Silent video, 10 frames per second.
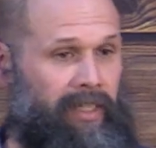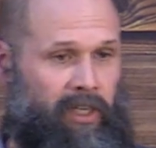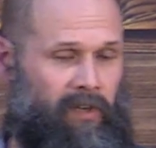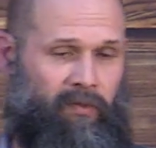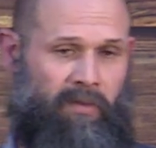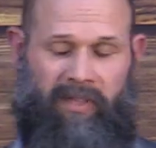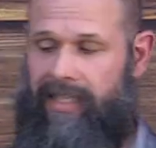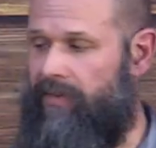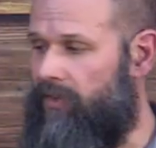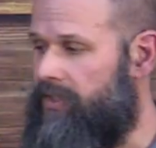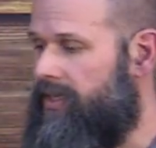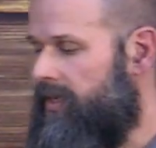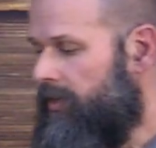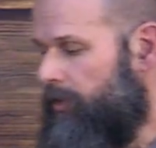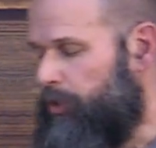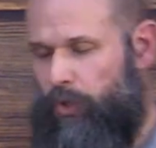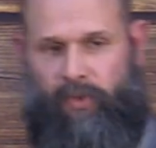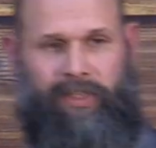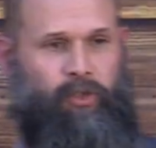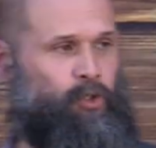good for believers.
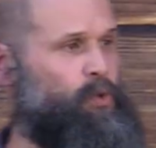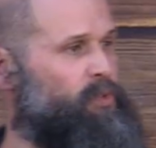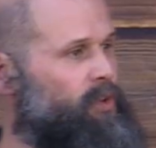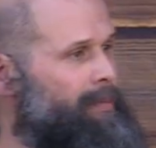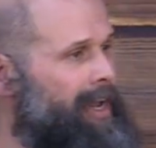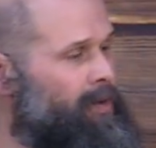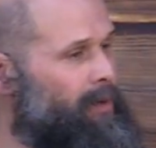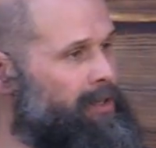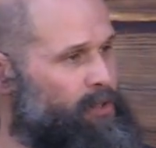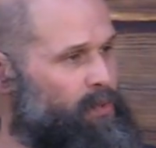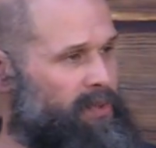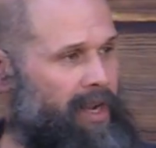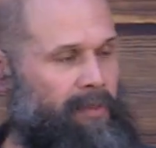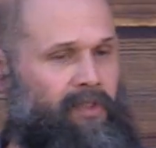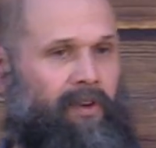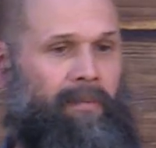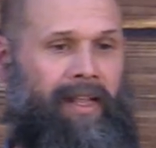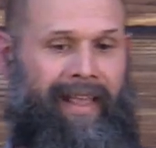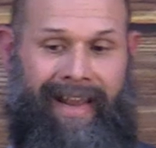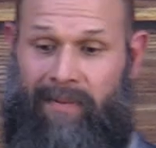Truth is truth, no matter where truth comes from.
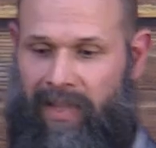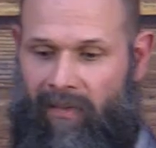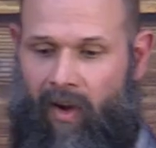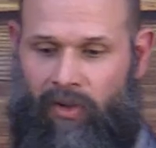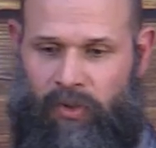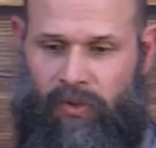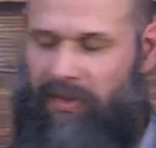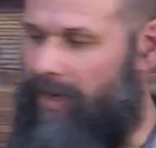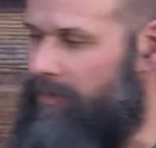And I believe all truth